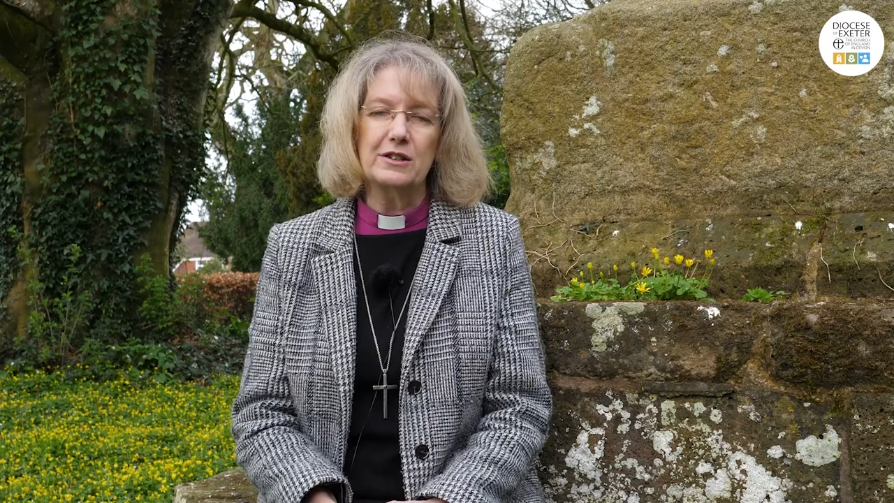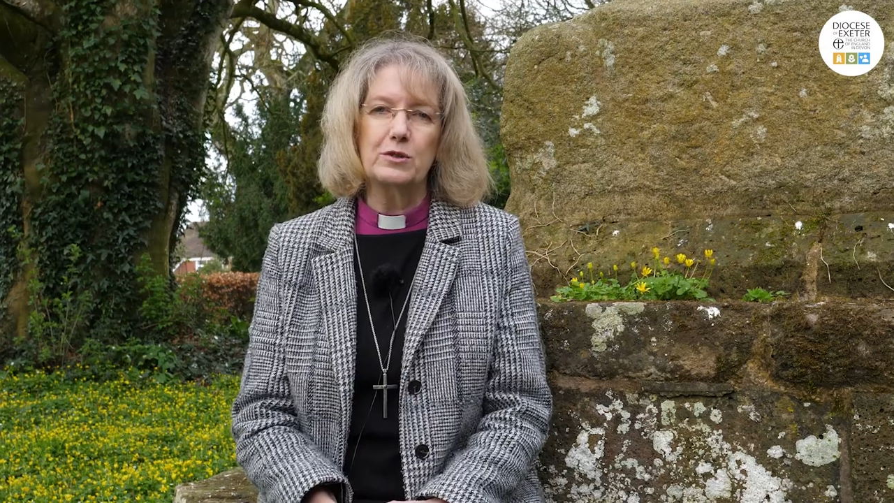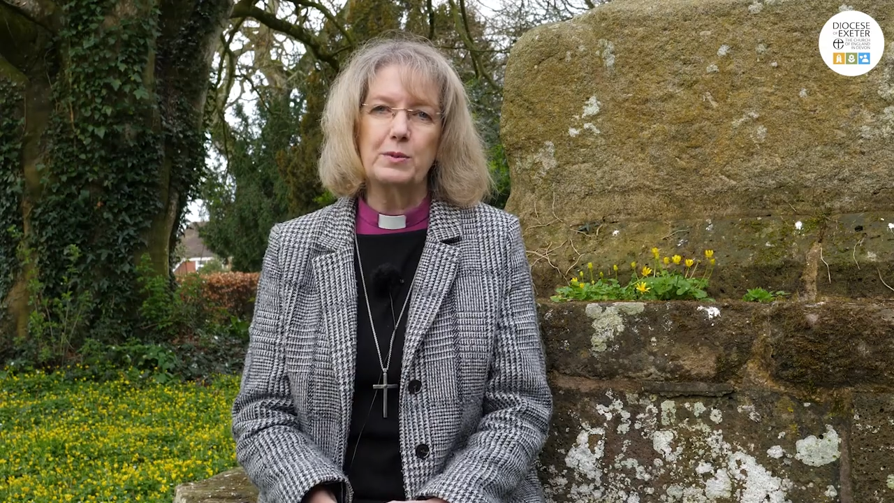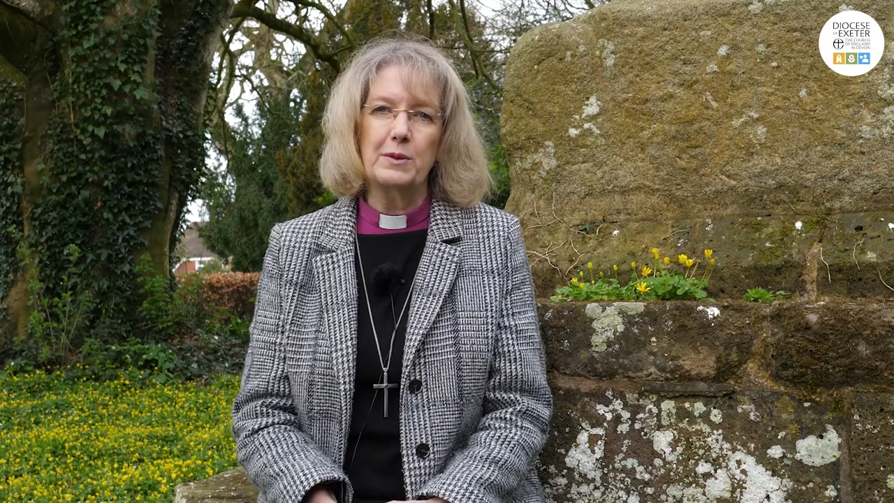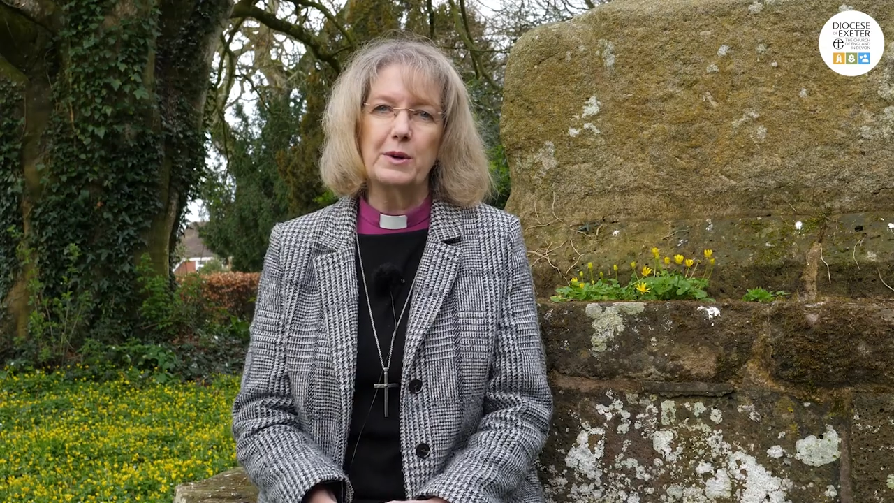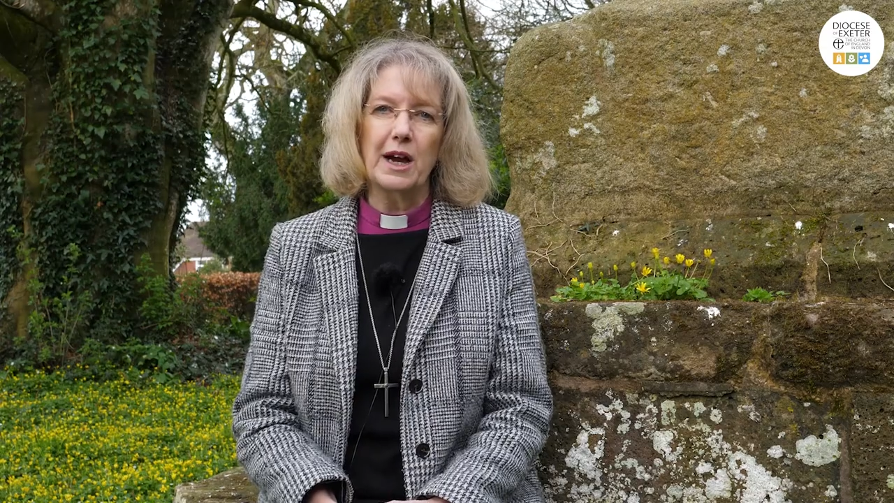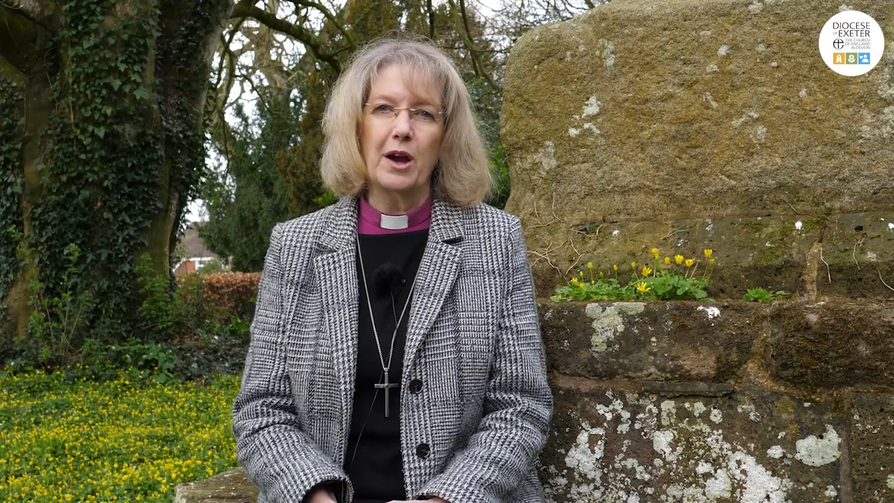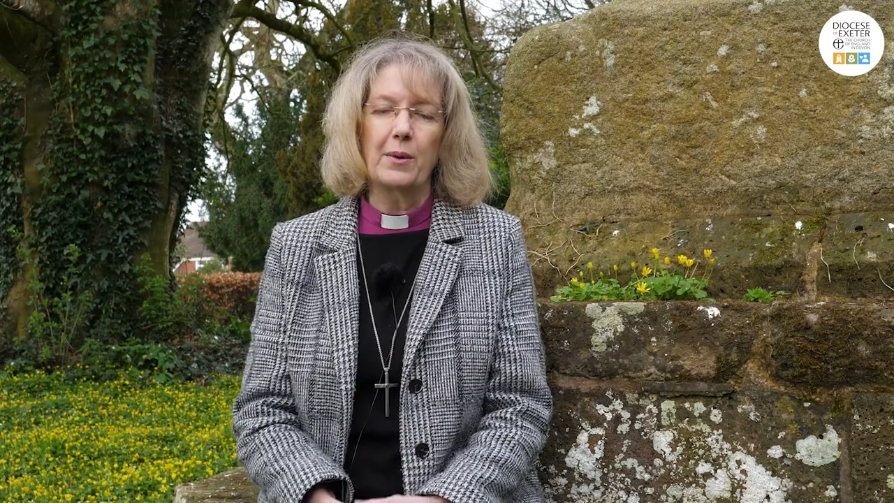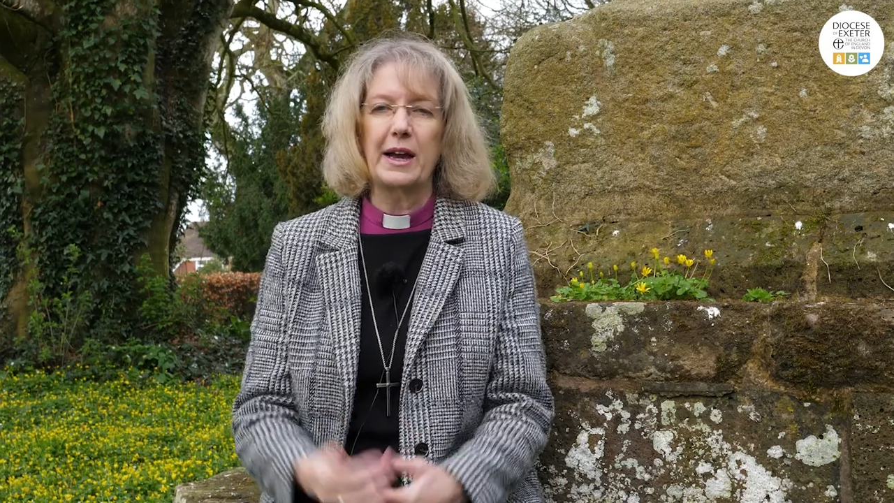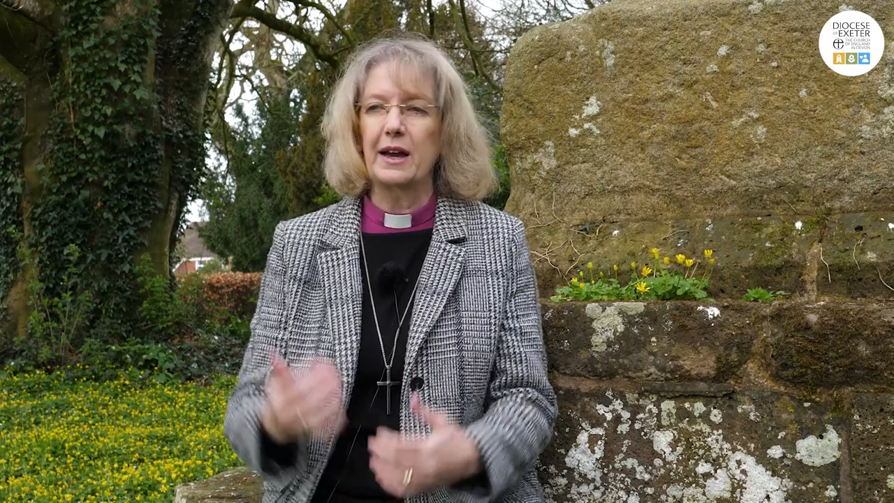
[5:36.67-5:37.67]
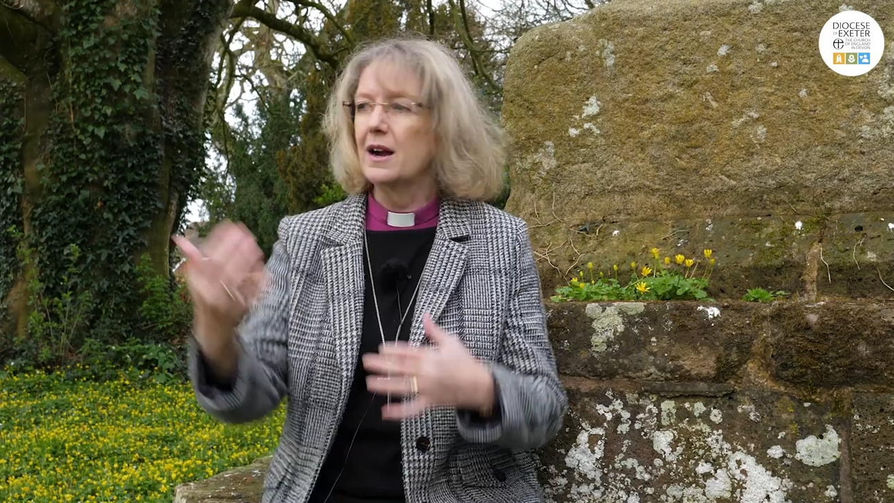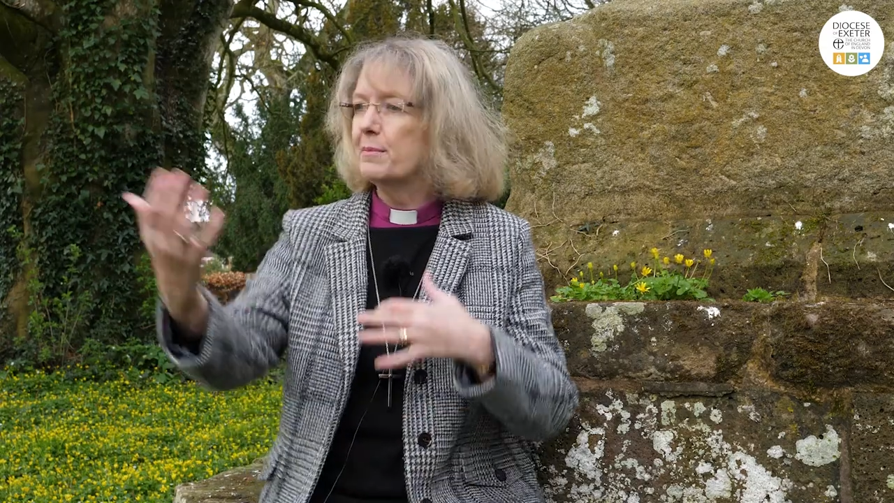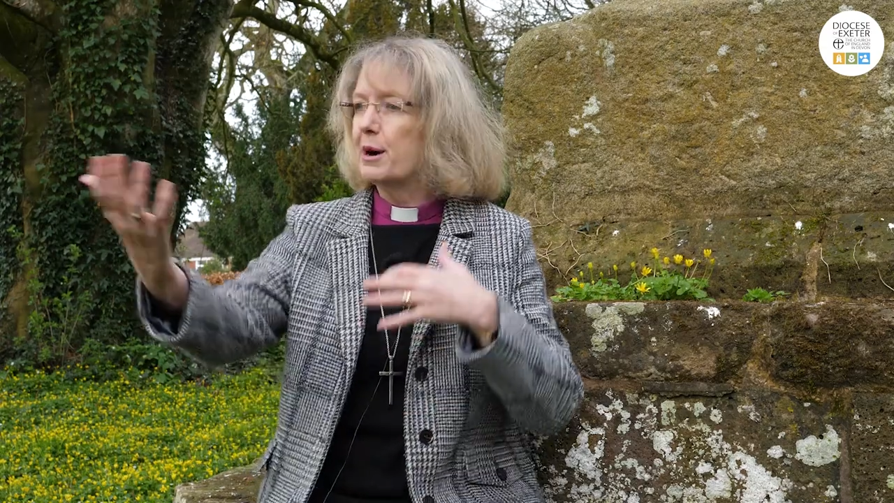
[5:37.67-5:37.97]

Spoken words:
as we were going